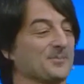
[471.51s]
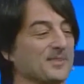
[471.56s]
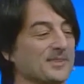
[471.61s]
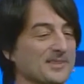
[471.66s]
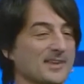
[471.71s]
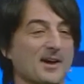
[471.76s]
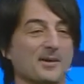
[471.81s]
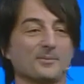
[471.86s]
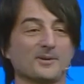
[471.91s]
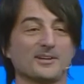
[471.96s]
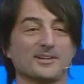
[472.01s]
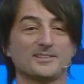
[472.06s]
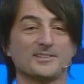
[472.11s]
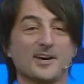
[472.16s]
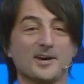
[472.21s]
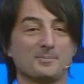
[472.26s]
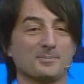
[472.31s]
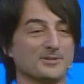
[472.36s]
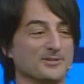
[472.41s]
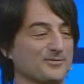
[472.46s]
now I'm going to
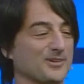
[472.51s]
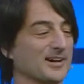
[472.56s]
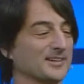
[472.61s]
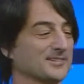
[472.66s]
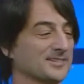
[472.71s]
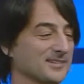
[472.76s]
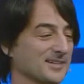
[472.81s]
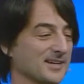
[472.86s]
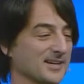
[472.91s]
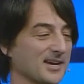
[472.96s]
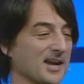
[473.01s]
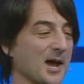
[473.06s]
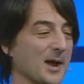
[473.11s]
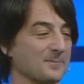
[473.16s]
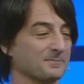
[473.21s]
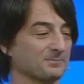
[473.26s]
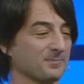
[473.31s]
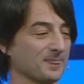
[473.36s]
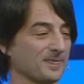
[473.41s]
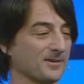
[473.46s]
type as fast as I can.
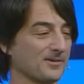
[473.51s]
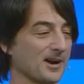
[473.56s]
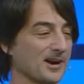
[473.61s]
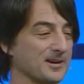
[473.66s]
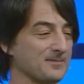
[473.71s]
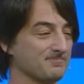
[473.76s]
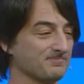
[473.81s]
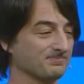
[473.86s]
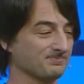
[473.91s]
You ready?